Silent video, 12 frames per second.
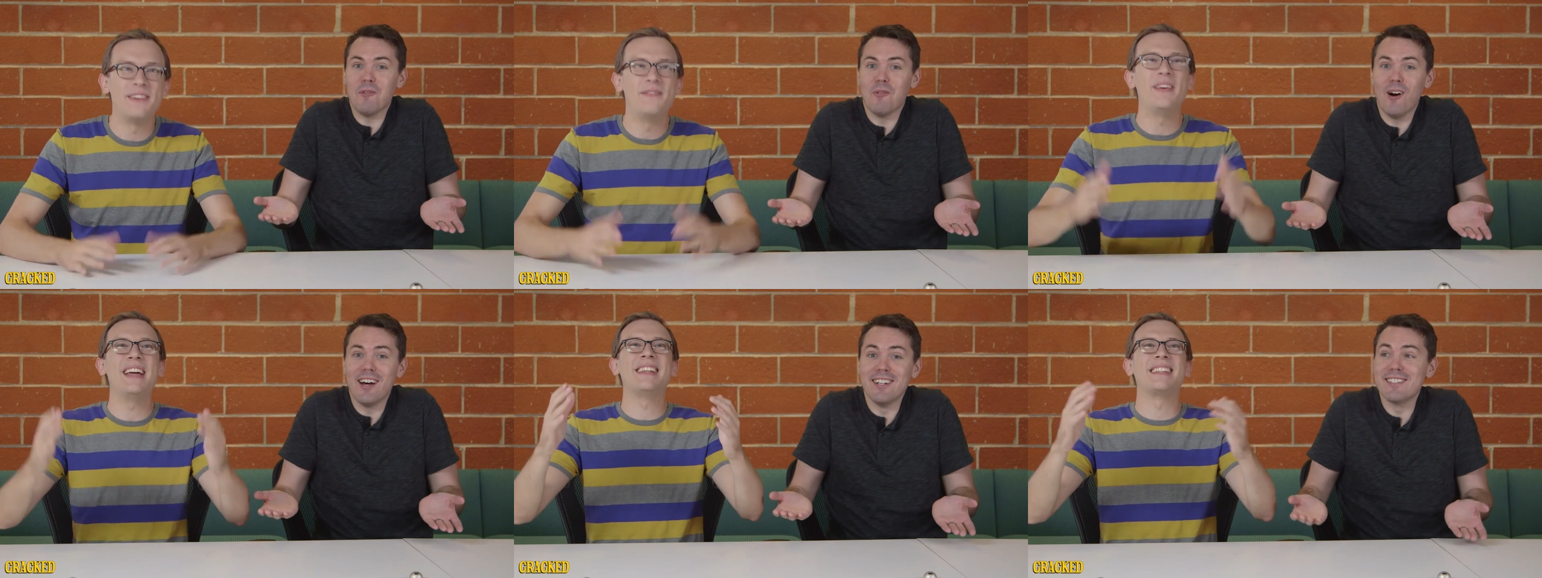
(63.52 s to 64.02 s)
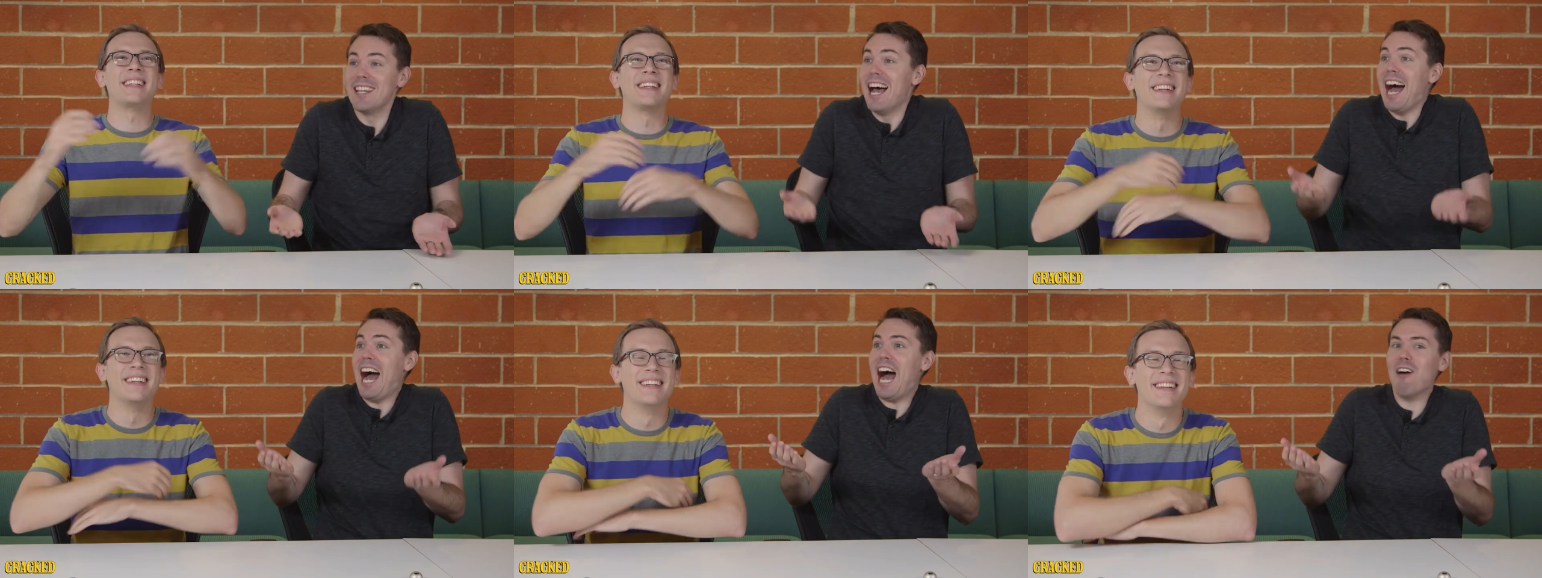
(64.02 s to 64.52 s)
Speaker 1: it was.
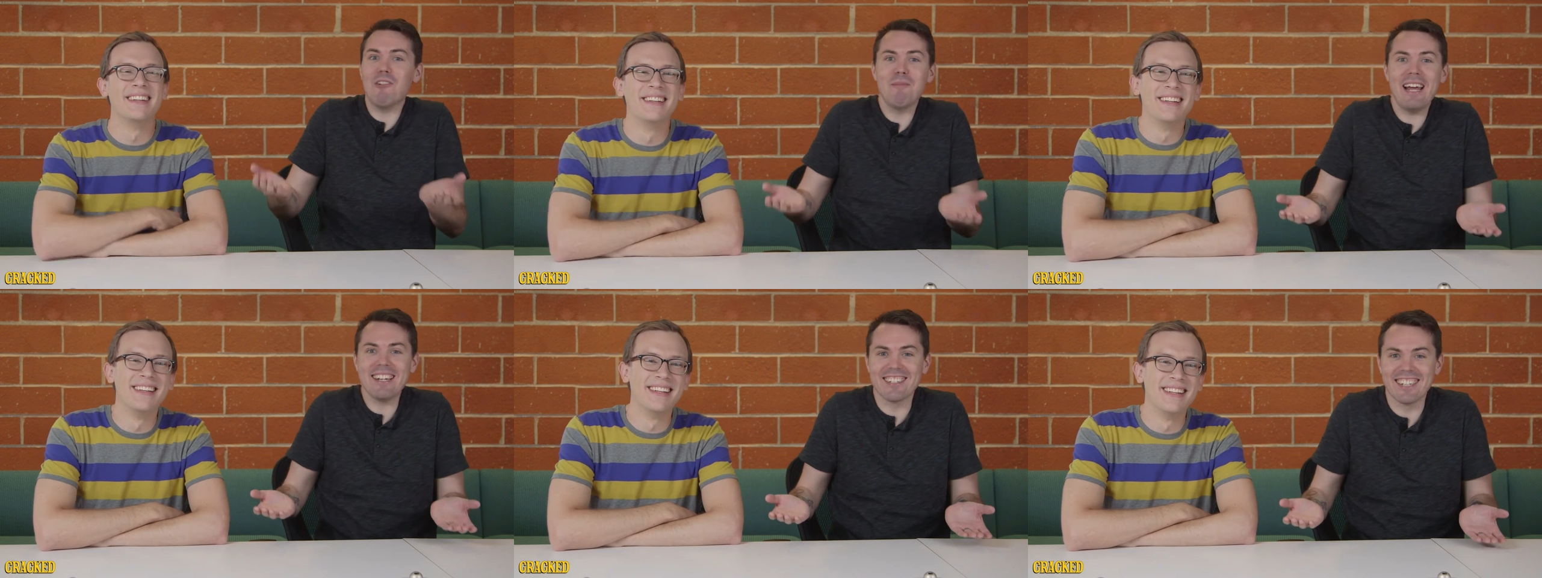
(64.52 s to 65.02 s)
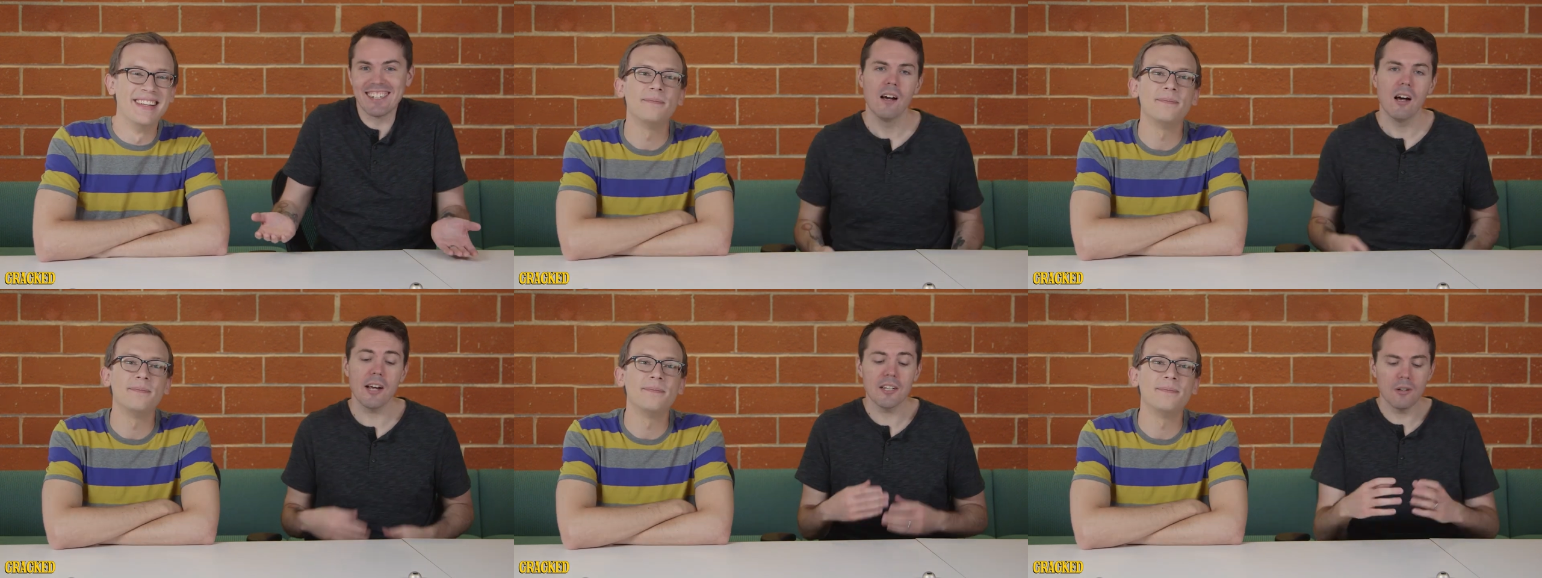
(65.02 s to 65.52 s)
How amazing! Okay,